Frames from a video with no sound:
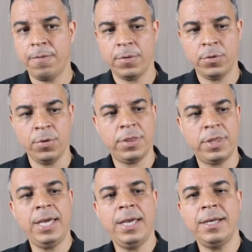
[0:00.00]
to
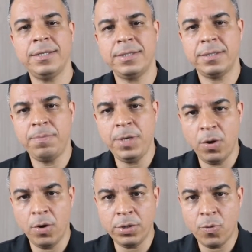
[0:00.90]
things
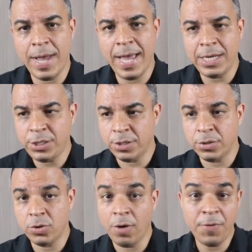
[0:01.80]
beyond
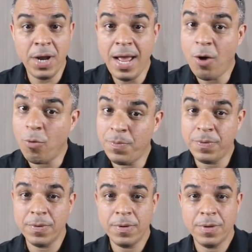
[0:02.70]
questions, offer help,
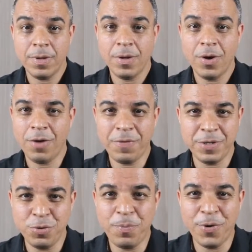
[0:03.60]
offer
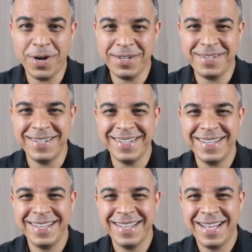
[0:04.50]
support.
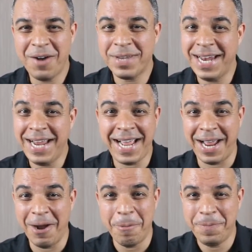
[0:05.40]
How can I
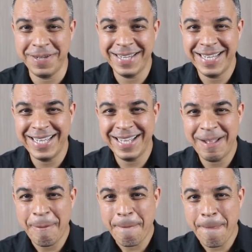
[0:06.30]
help?
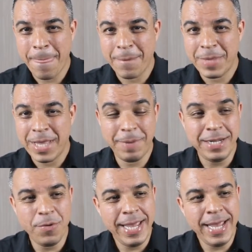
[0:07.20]
And by
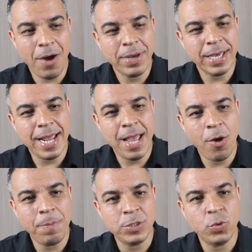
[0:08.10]
the way, how can I
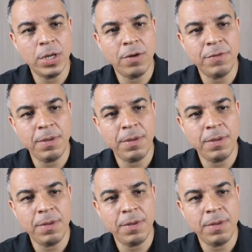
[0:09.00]
help is one of the